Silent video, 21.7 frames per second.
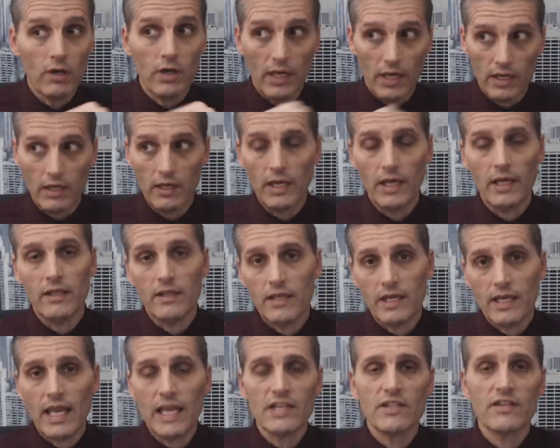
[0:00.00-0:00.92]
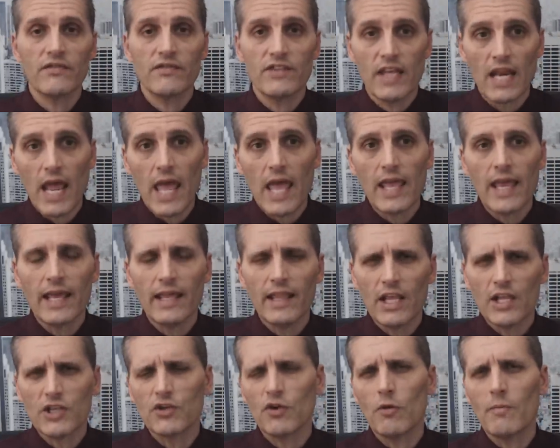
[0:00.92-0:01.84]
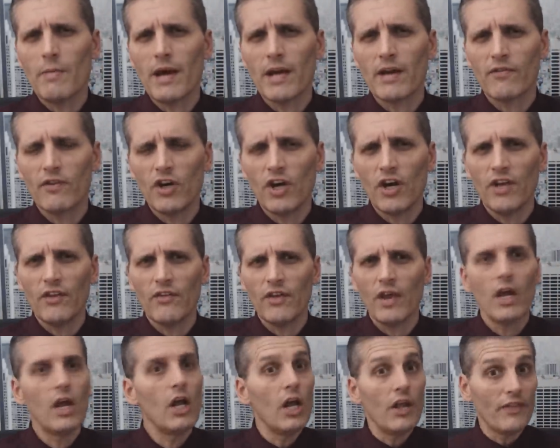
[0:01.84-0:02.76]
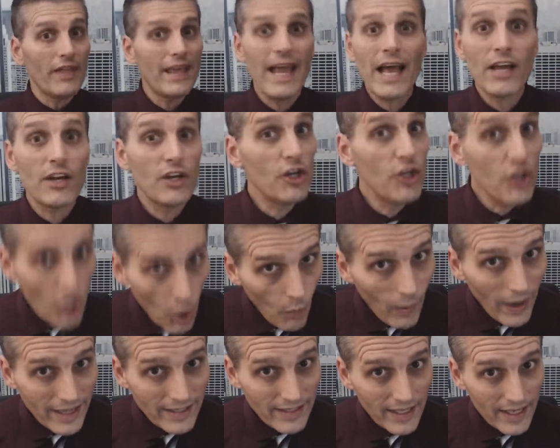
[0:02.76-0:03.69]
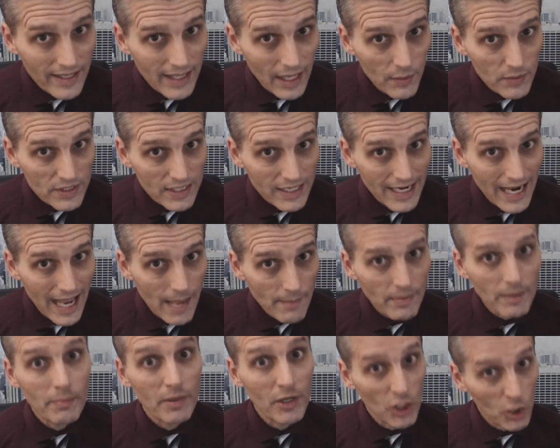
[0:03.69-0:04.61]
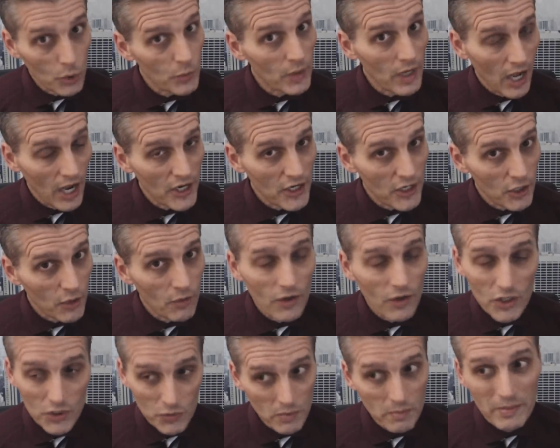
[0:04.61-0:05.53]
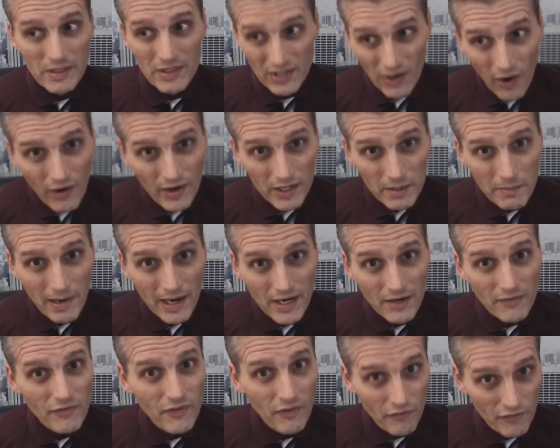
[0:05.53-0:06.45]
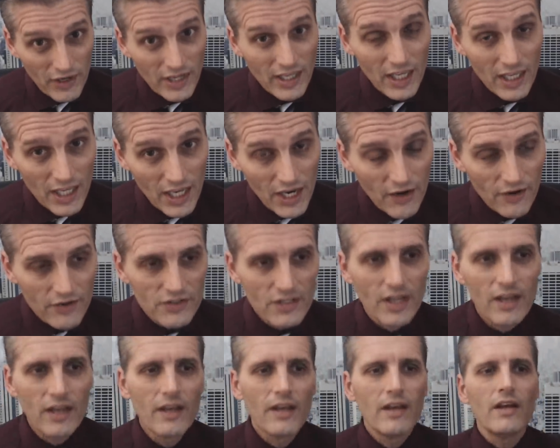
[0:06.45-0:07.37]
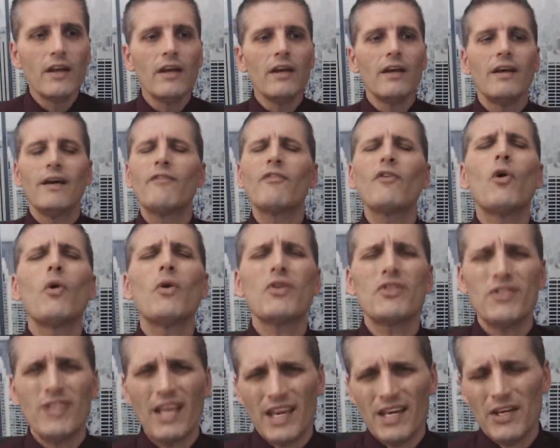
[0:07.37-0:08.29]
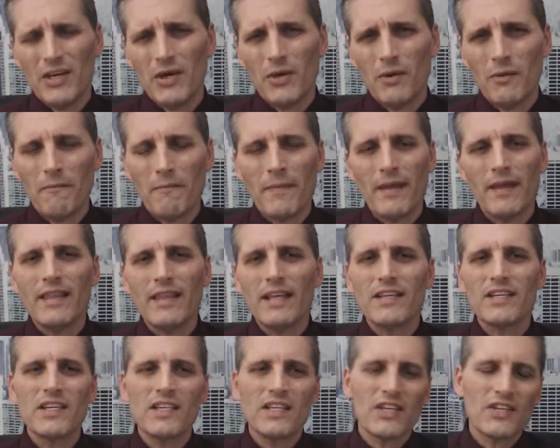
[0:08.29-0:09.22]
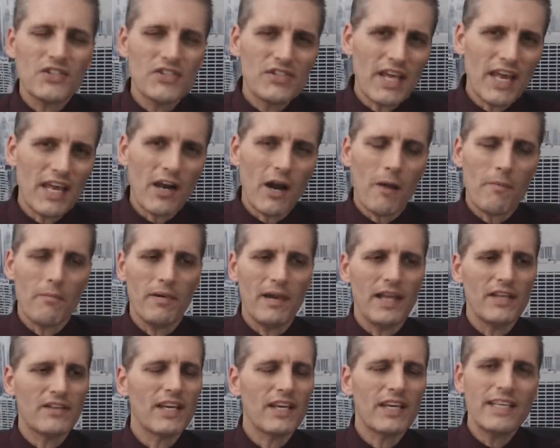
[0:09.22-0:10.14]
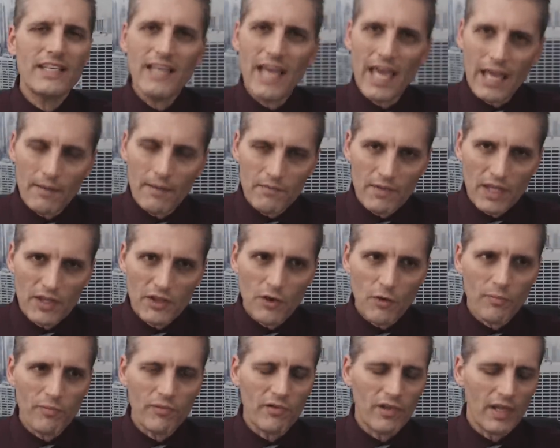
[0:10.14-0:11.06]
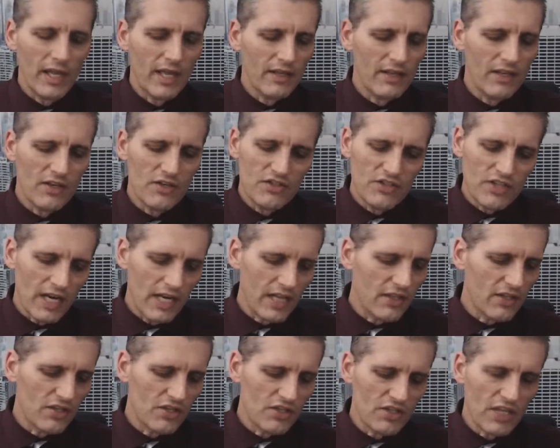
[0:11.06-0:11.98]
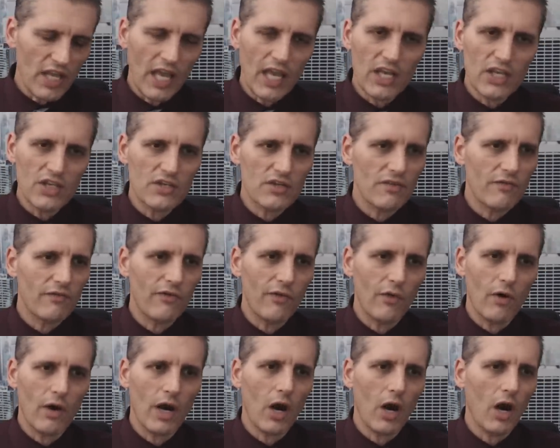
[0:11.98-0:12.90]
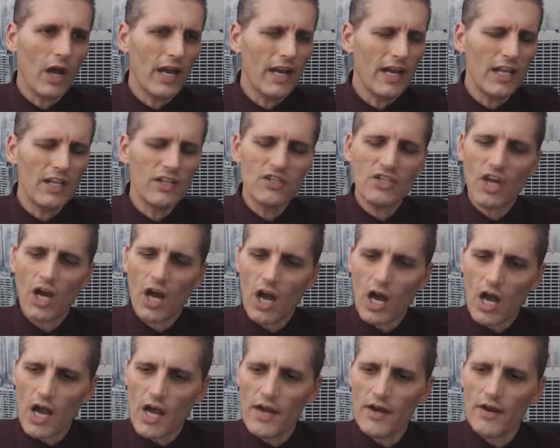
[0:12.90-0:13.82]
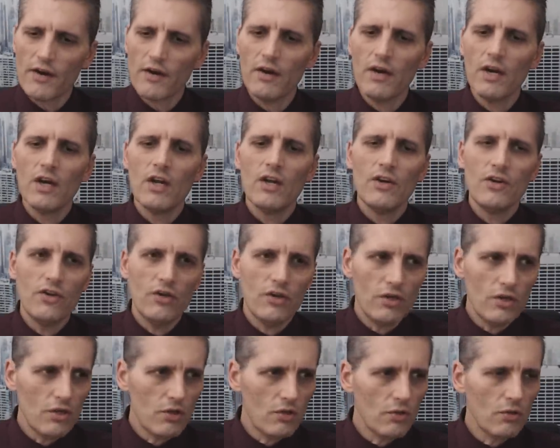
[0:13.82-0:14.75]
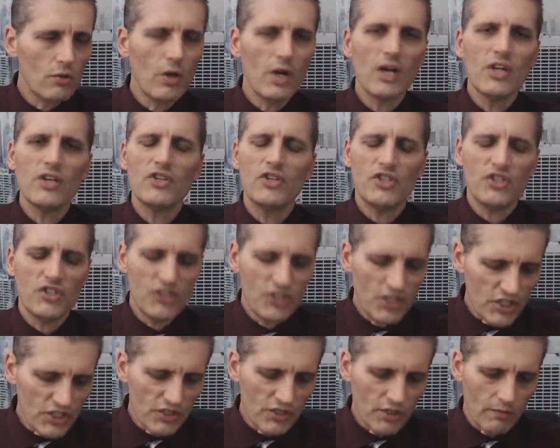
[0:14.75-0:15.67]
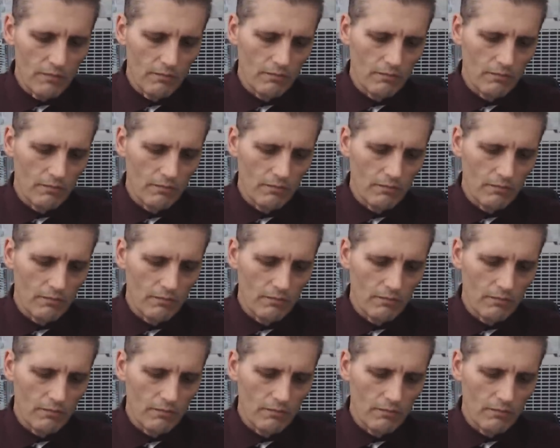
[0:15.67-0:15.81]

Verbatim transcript: in the case of today, a lesser amount of goods. They had no idea that was going to happen, but you and I knew because we've been talking about it for freaking years. Of course they knew. This is a setup. It's a game that they're playing. They're setting the stage for an entire new system.